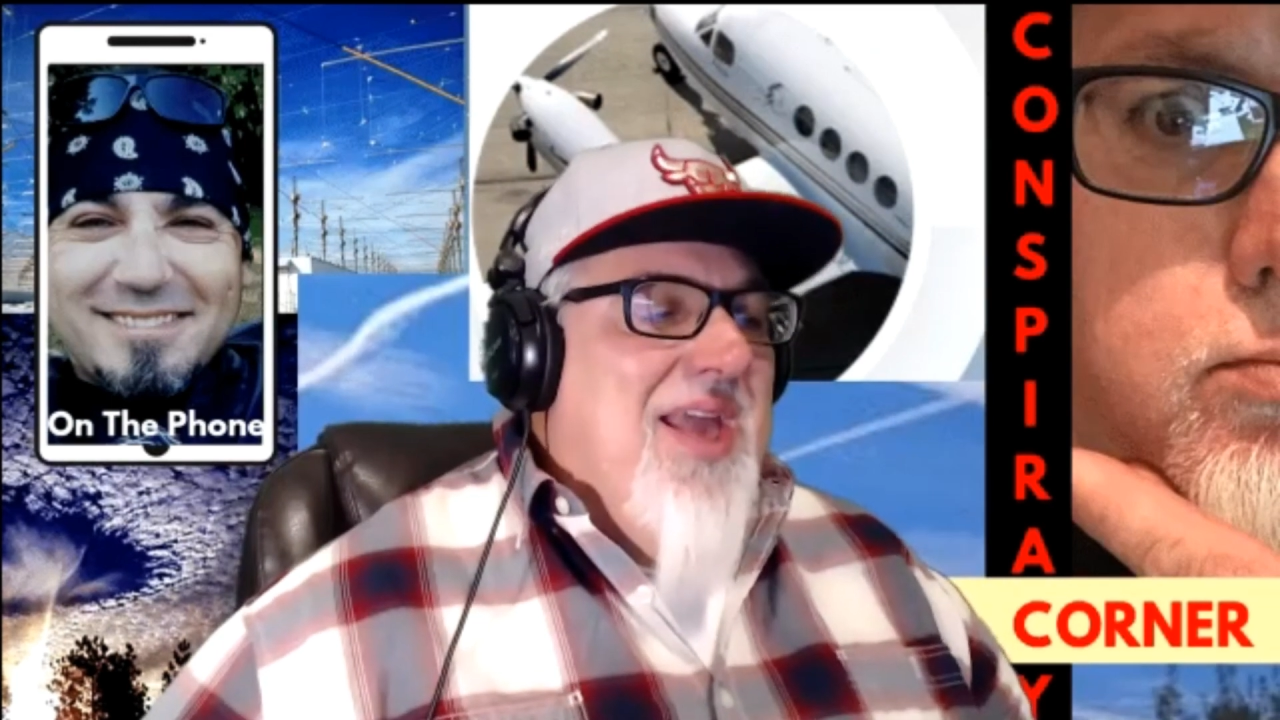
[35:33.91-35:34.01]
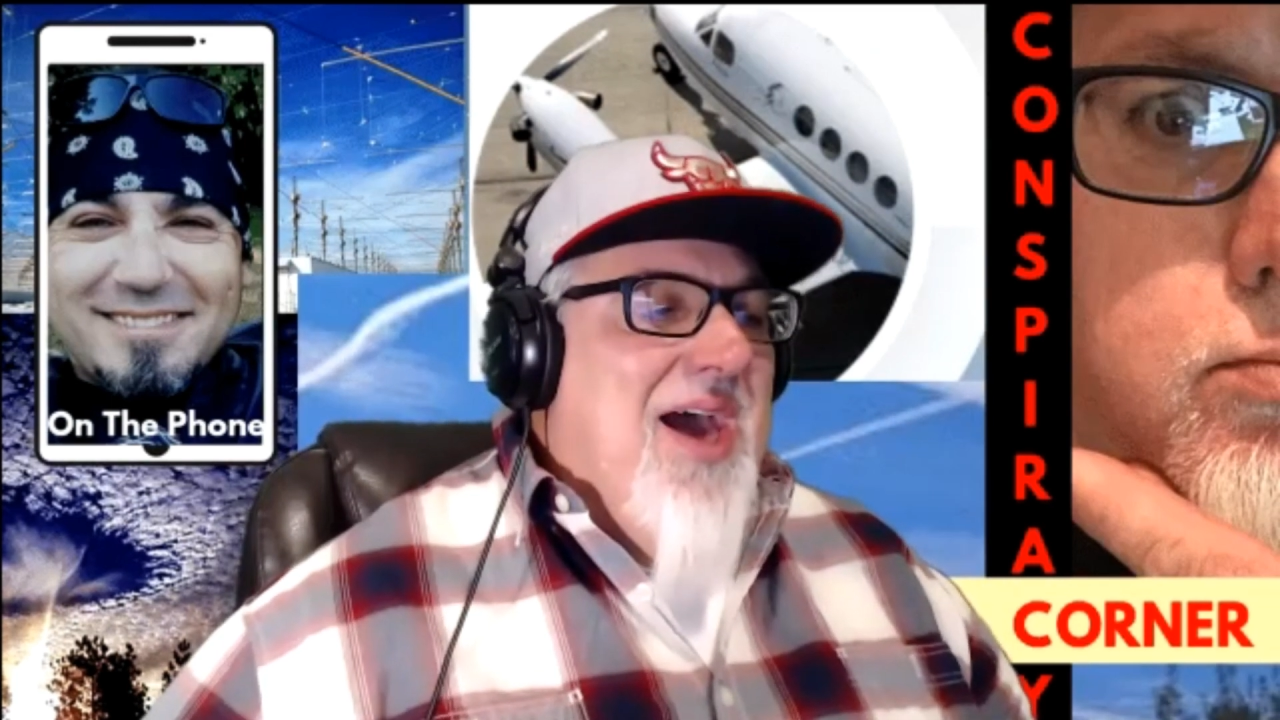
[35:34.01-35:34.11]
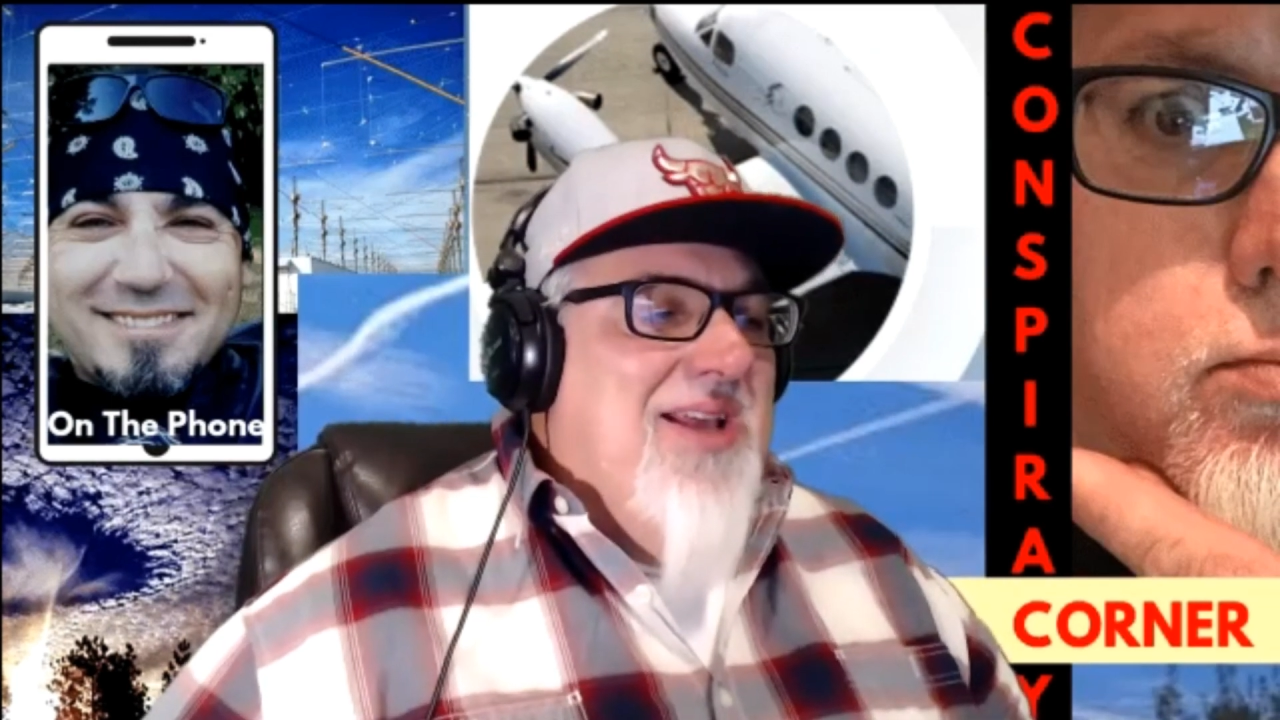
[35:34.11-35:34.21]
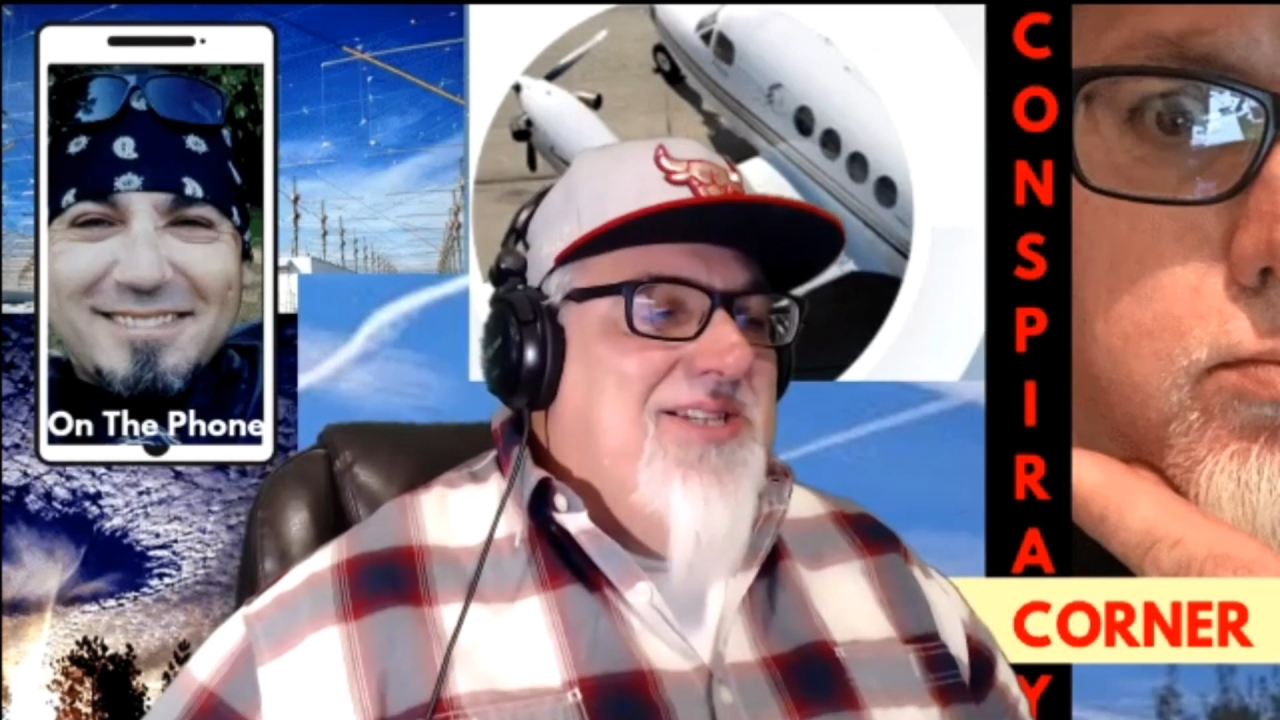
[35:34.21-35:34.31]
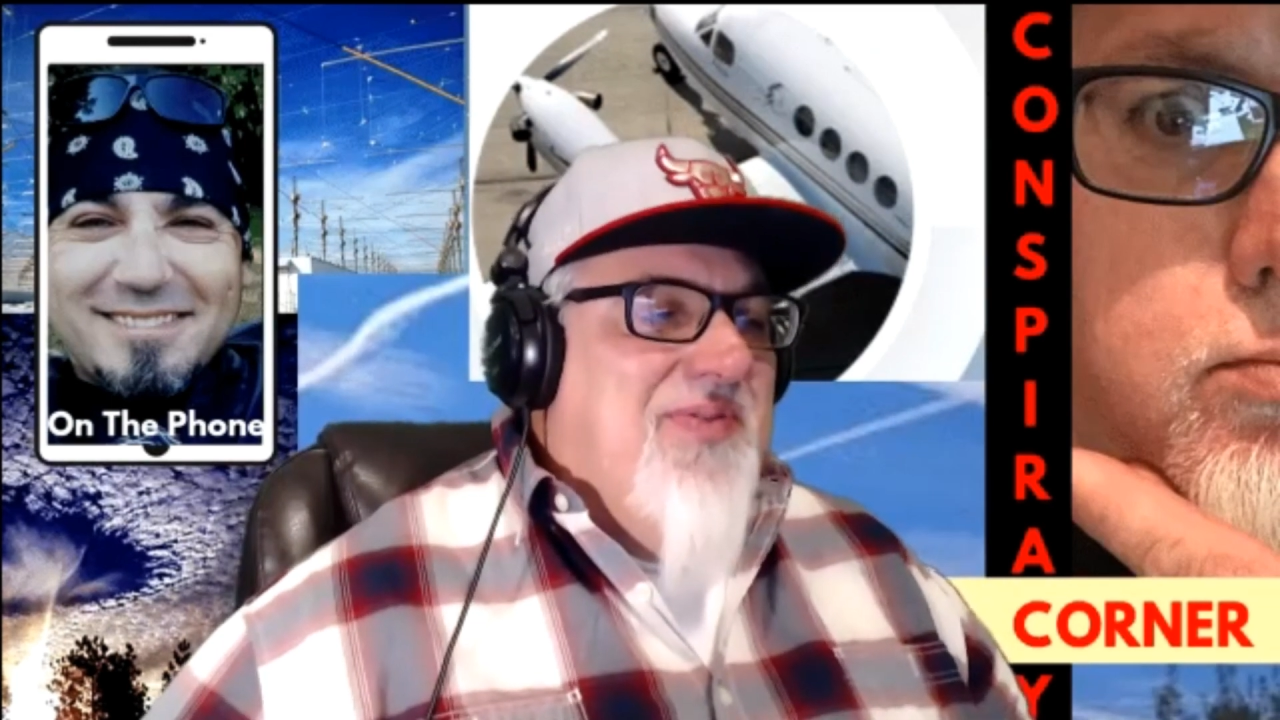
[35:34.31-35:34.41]

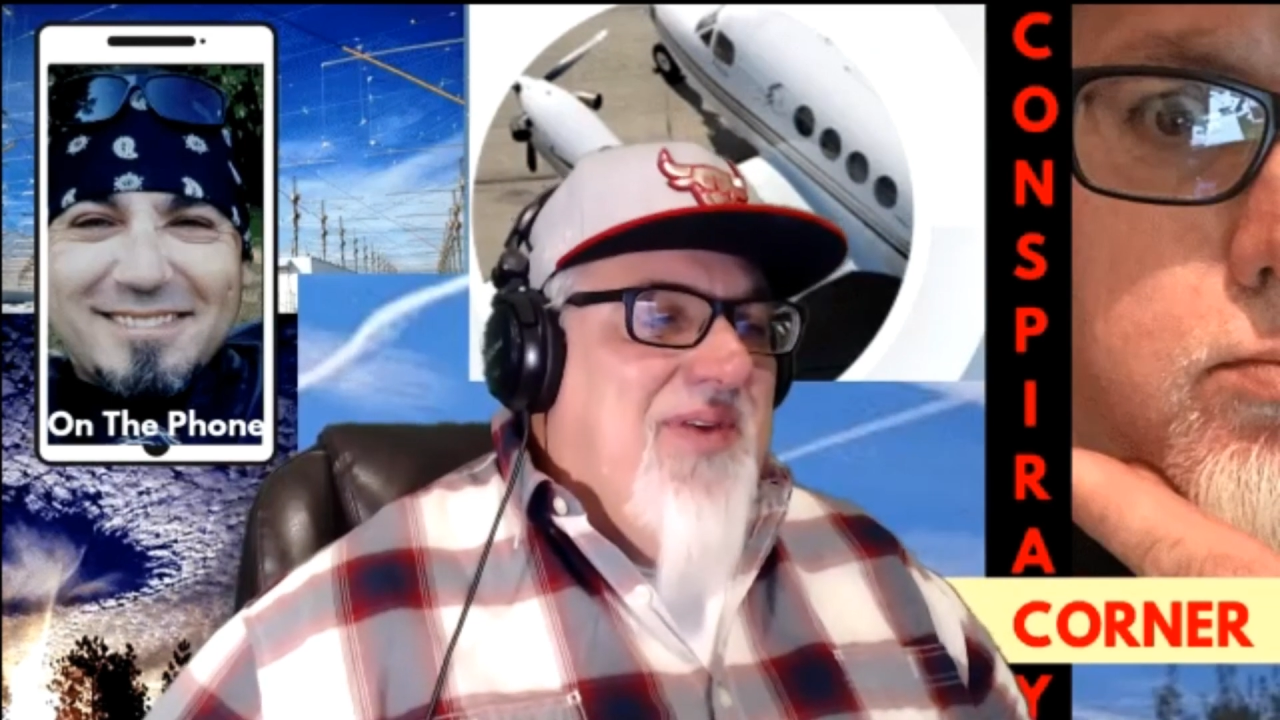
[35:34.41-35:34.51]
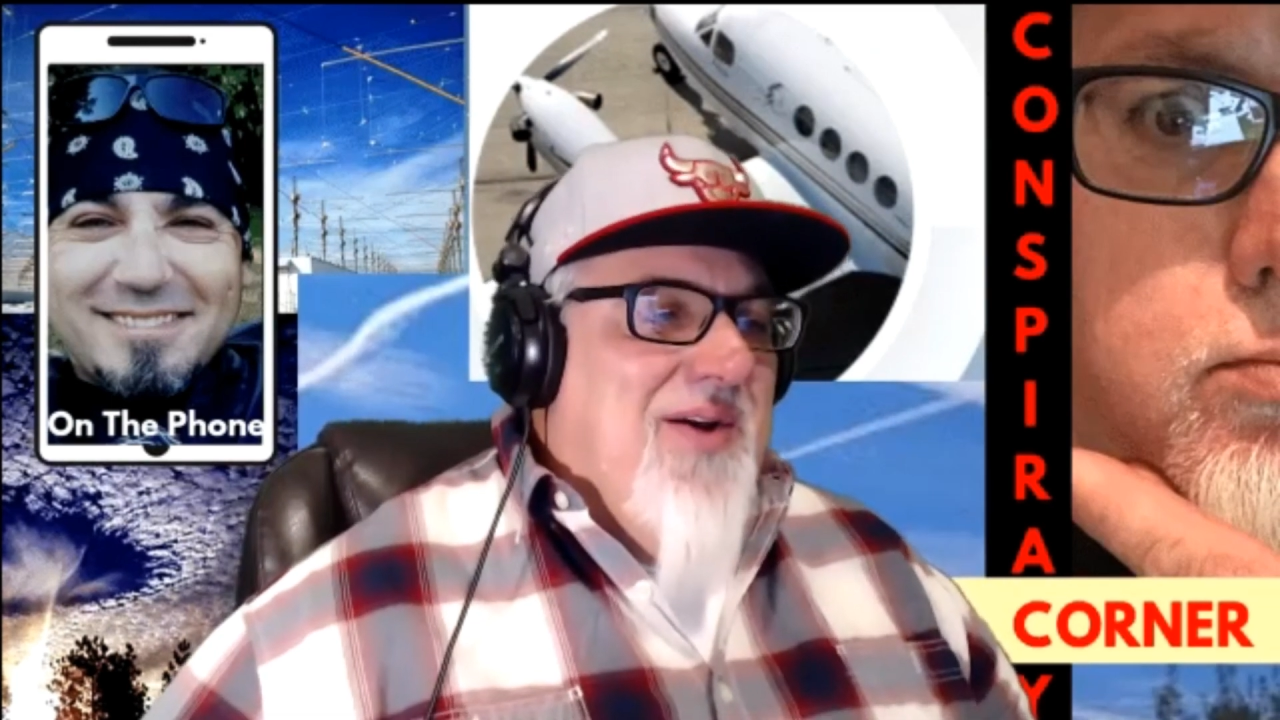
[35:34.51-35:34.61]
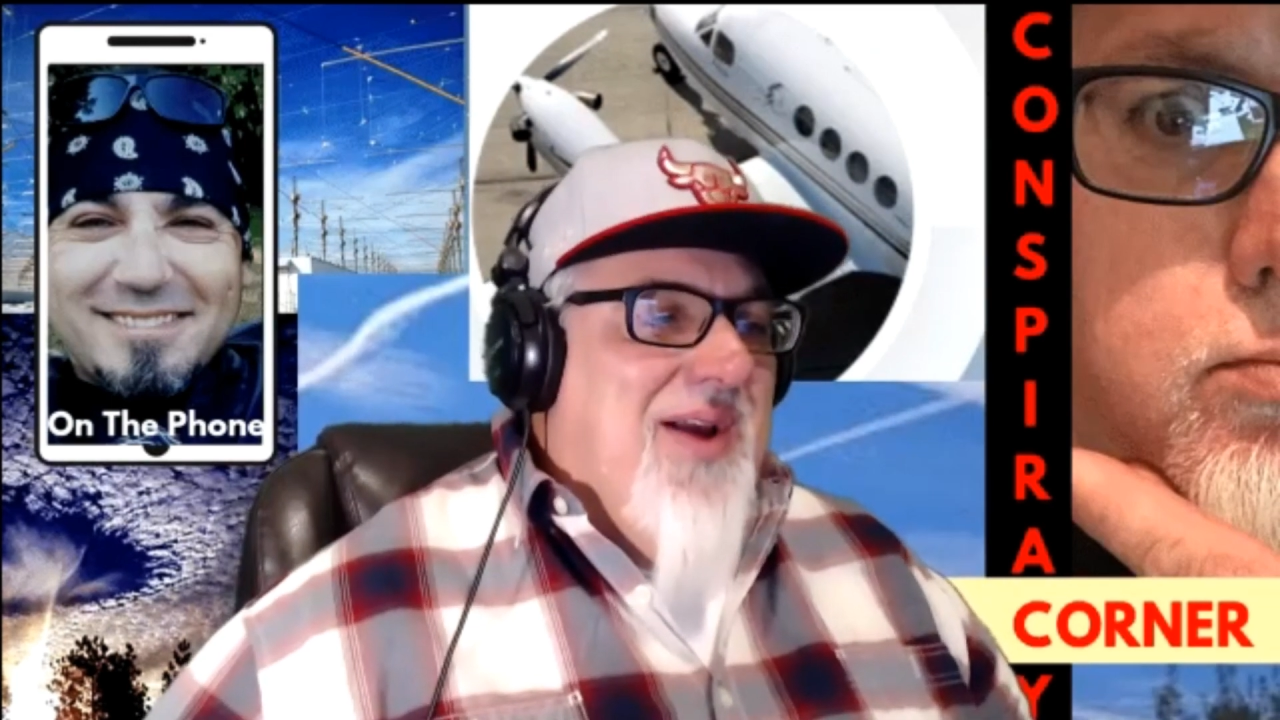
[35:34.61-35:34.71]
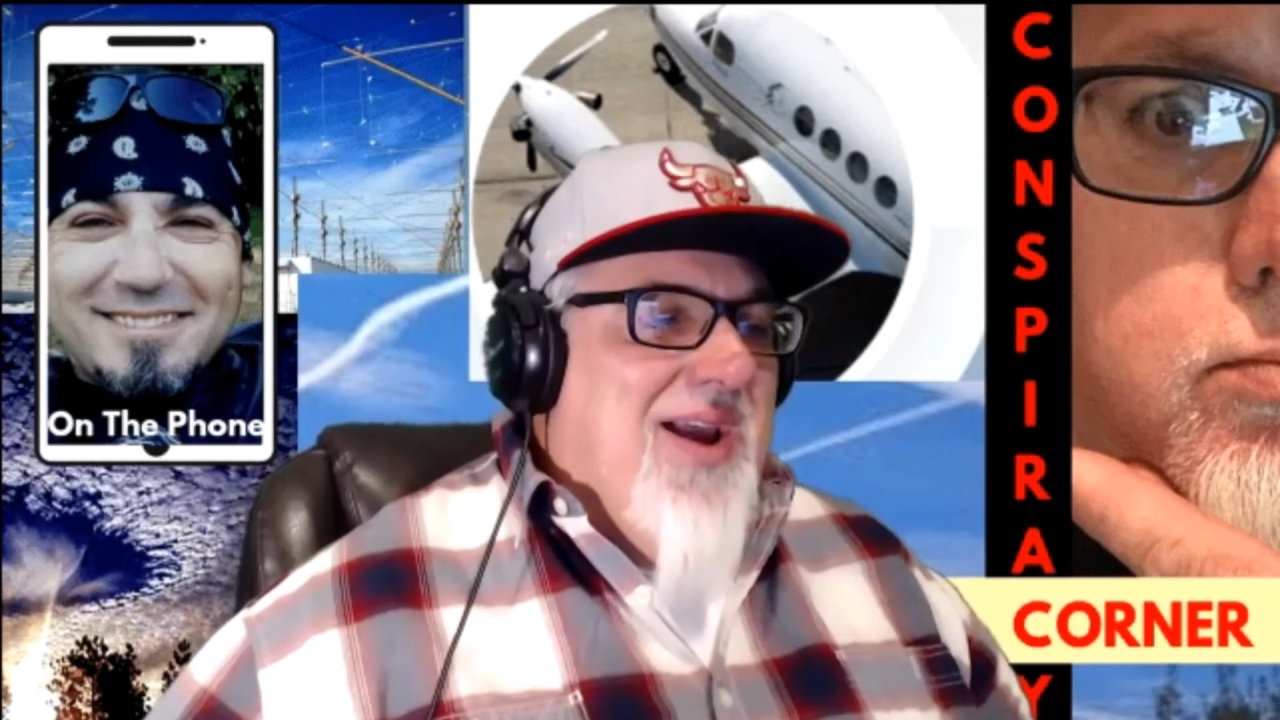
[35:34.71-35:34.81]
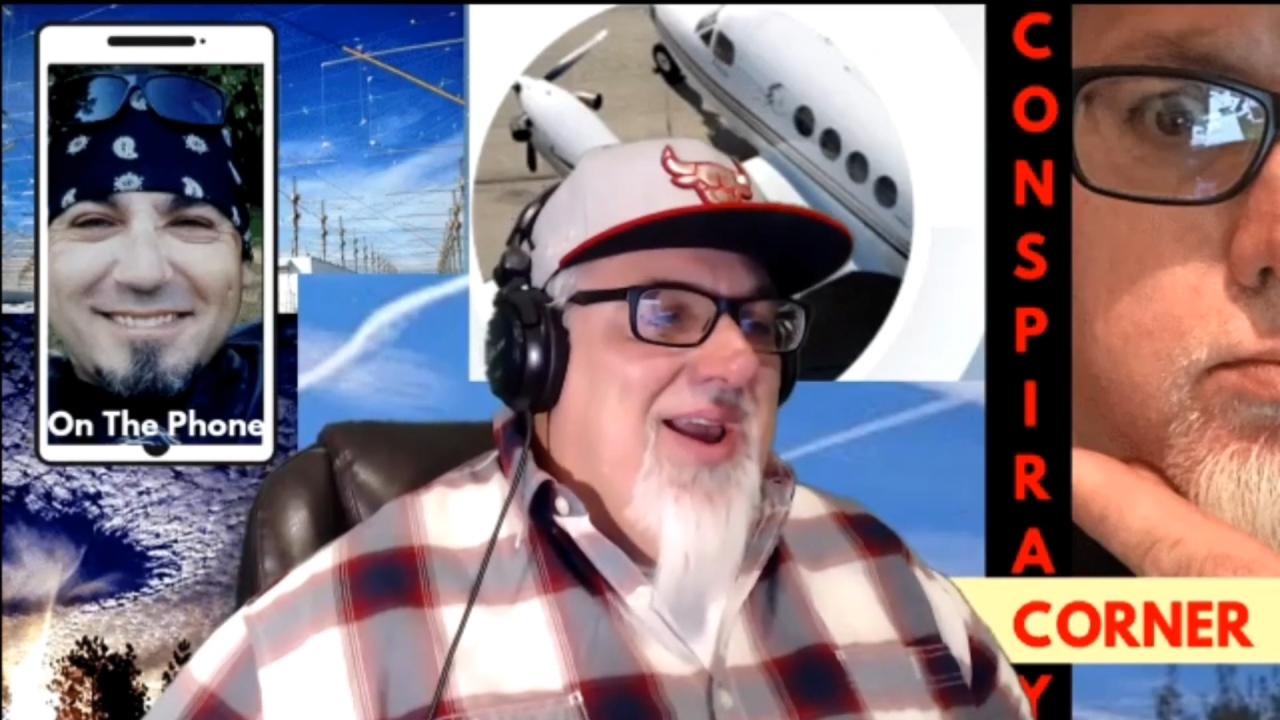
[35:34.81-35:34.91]

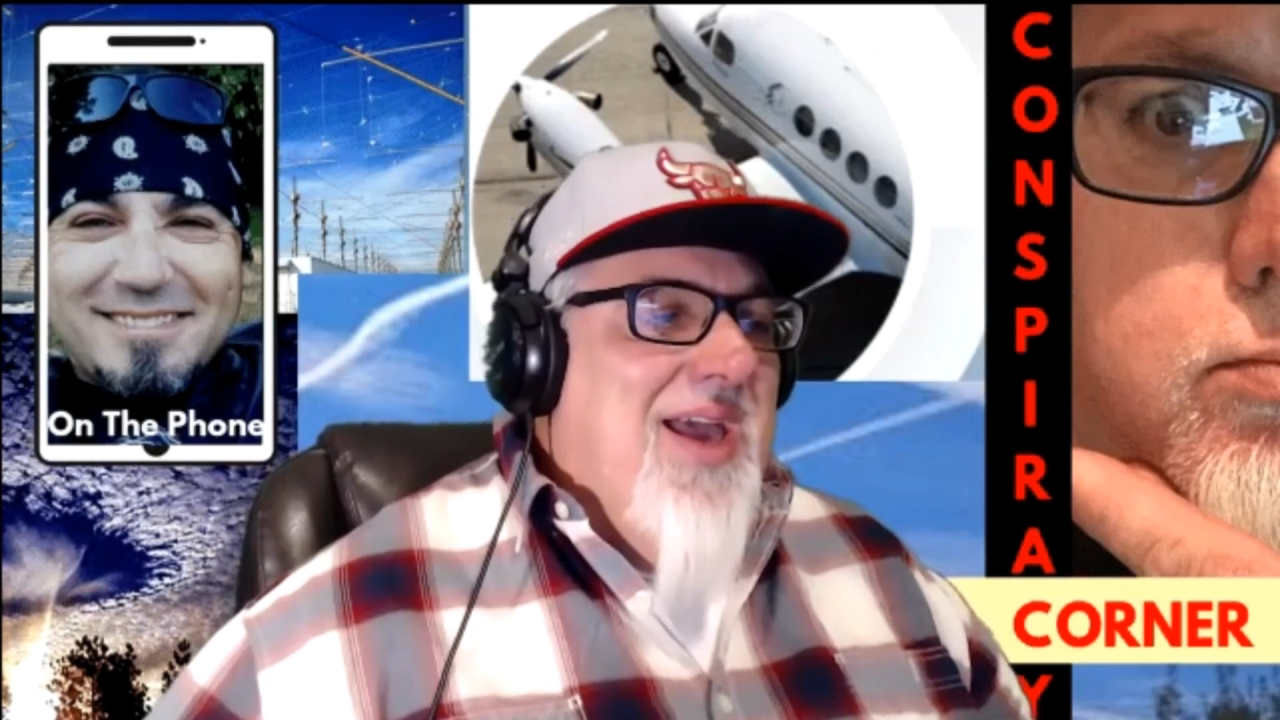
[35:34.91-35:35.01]
ionospheric